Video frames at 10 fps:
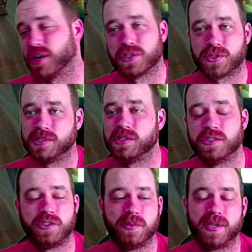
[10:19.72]
To
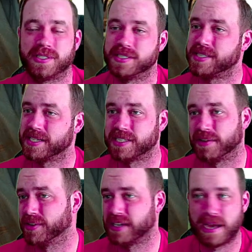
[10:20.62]
YouTube because it's
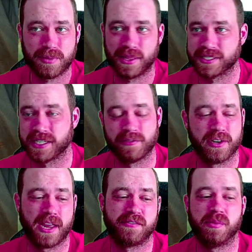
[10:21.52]
Thanksgiving. Happy
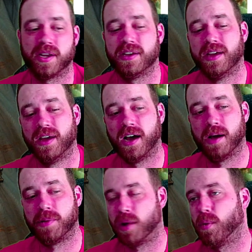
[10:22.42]
Thanksgiving to everybody.
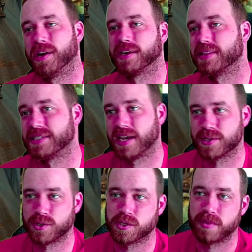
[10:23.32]
But I wanted to get this out
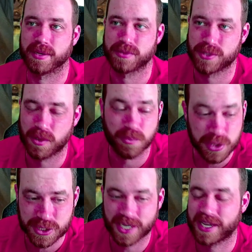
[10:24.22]
as soon as possible. So
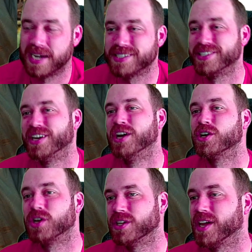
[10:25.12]
appreciate it, guys.
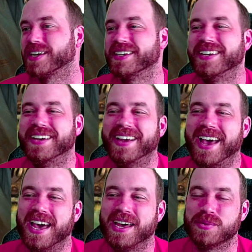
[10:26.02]
Good luck,
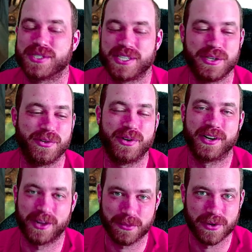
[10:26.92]
and we'll see you in
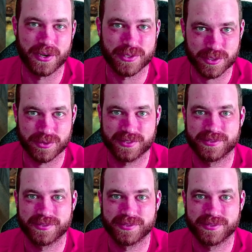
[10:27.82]
another video soon.